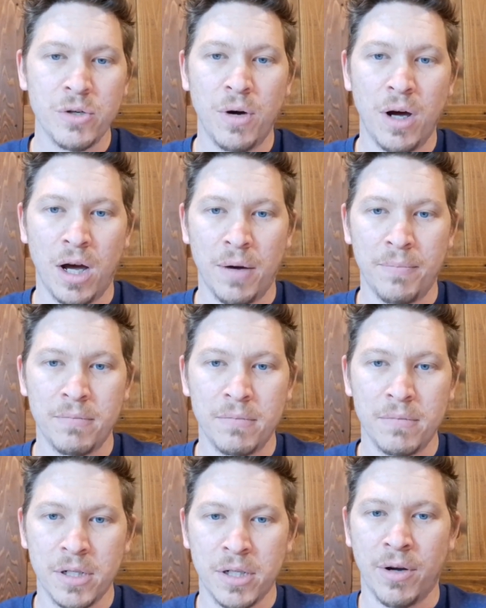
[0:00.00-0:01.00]

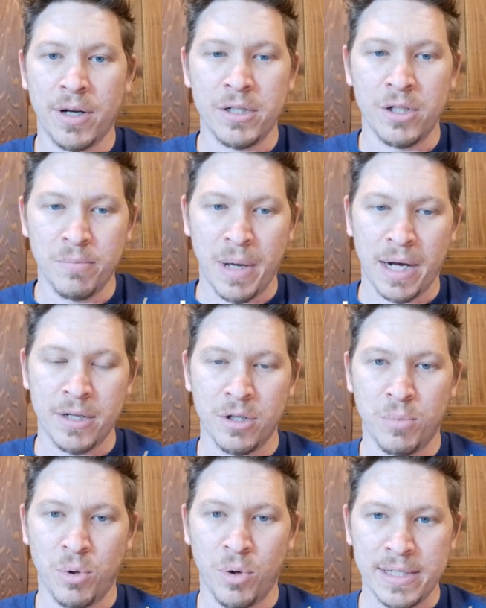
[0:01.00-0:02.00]
Going to back to your
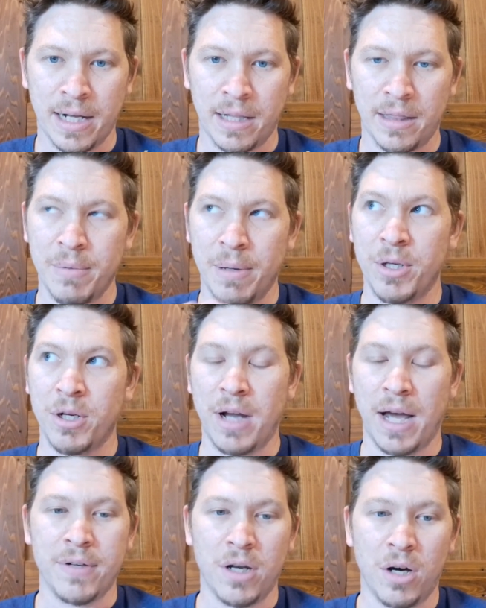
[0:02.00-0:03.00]
point, Zach, like maybe you don't
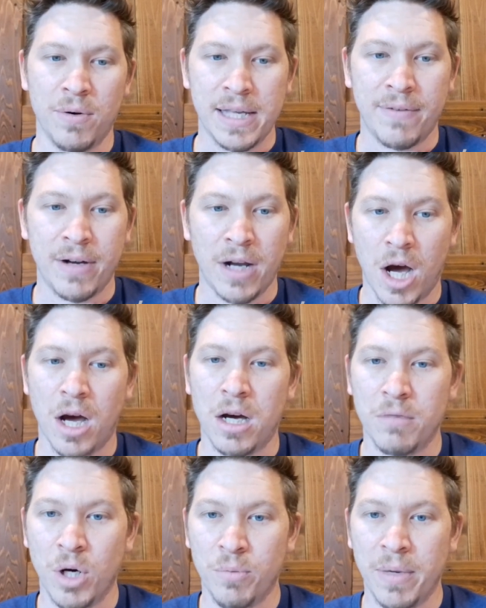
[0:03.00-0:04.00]
have to always have an aha
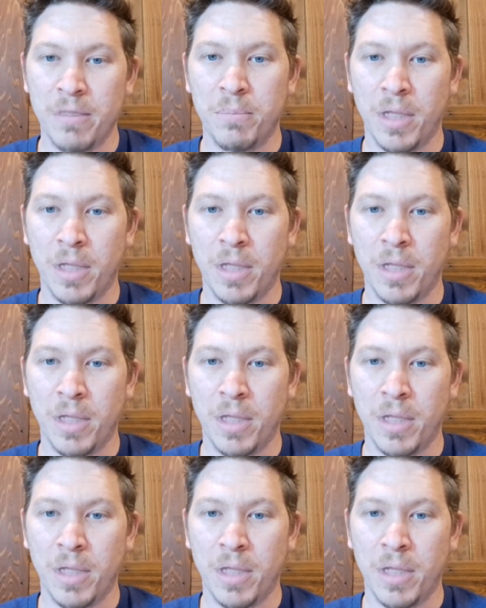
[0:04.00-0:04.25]
moment,